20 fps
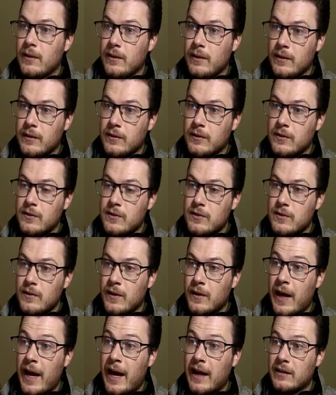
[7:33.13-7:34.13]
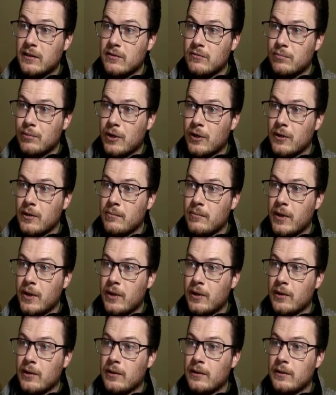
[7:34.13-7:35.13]
is an active part of the
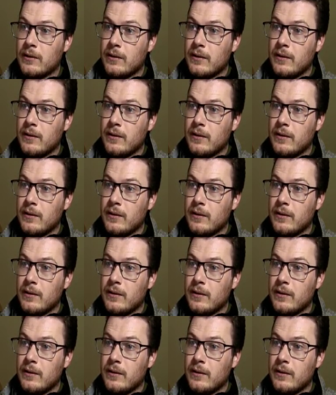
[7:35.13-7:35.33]
barrel